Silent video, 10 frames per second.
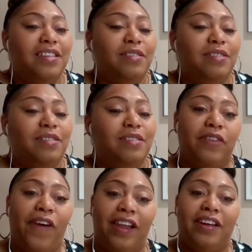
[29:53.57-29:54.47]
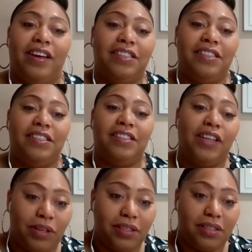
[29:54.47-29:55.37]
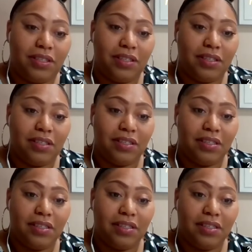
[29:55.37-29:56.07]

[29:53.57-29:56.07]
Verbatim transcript: these brands are finally going to take notice.